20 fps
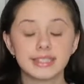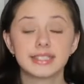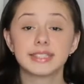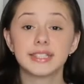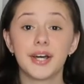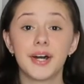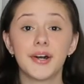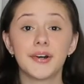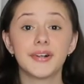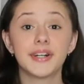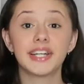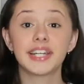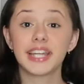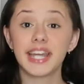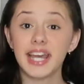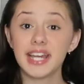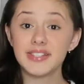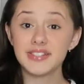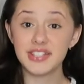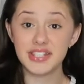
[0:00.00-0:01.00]
so
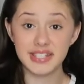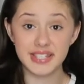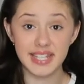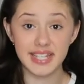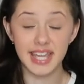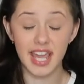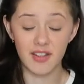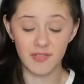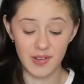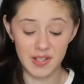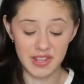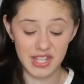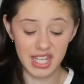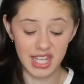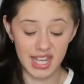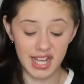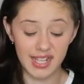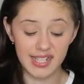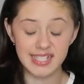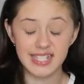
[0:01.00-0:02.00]
again, just like
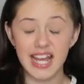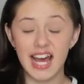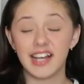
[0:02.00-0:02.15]
everything else,